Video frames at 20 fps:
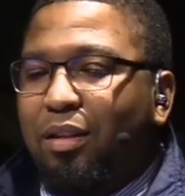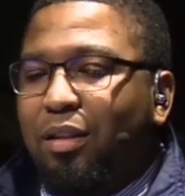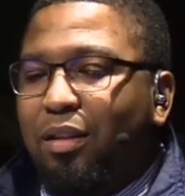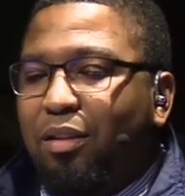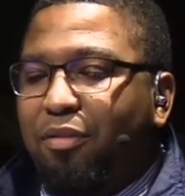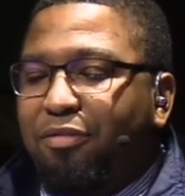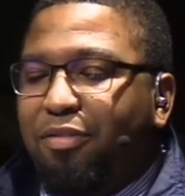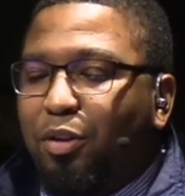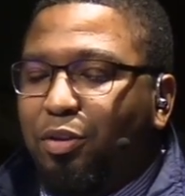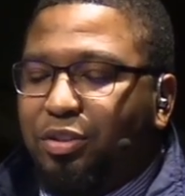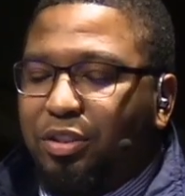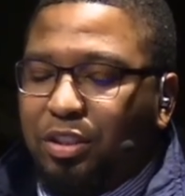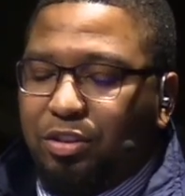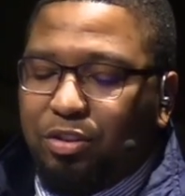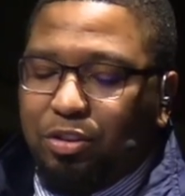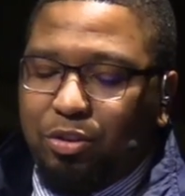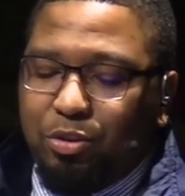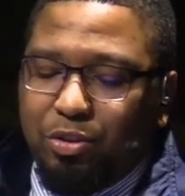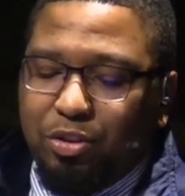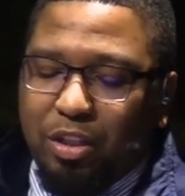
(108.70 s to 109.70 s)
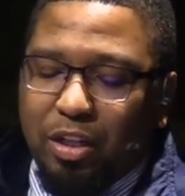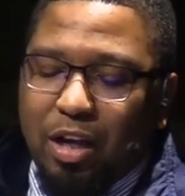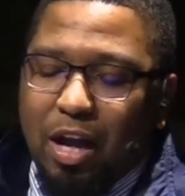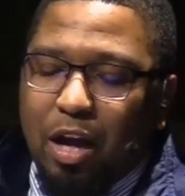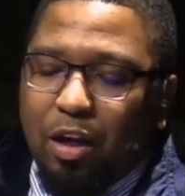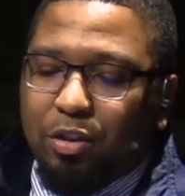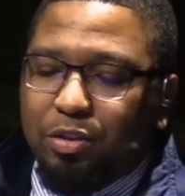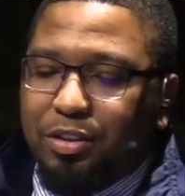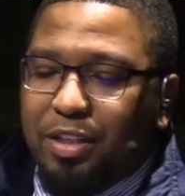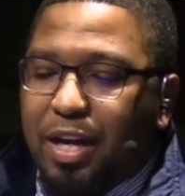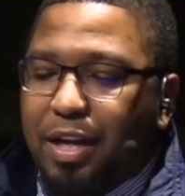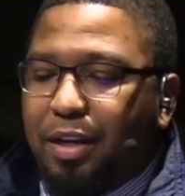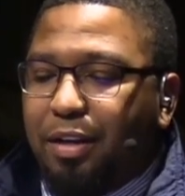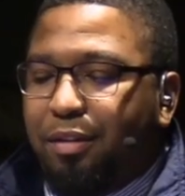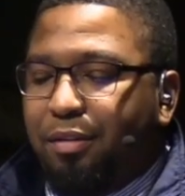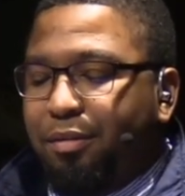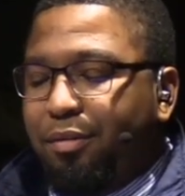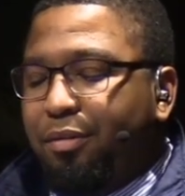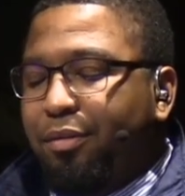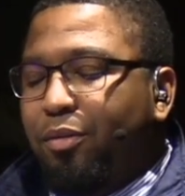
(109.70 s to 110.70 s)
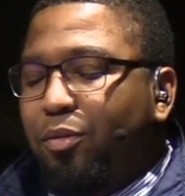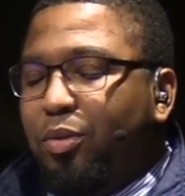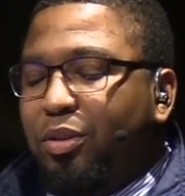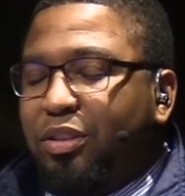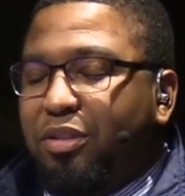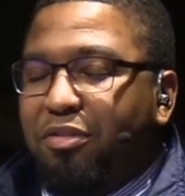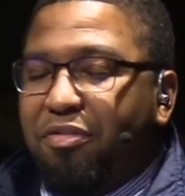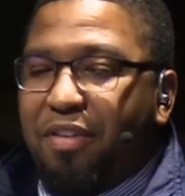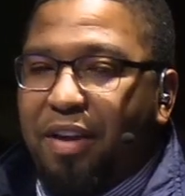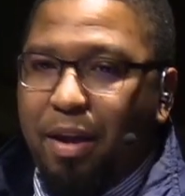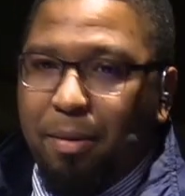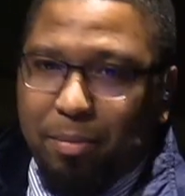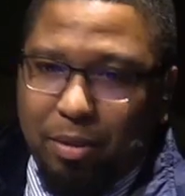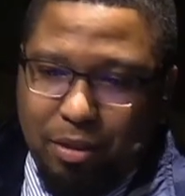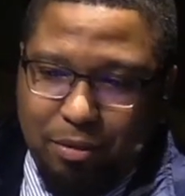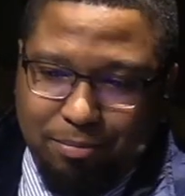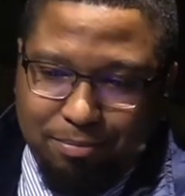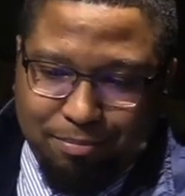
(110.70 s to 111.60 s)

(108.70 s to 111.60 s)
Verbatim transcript: The first institution that God created was the family.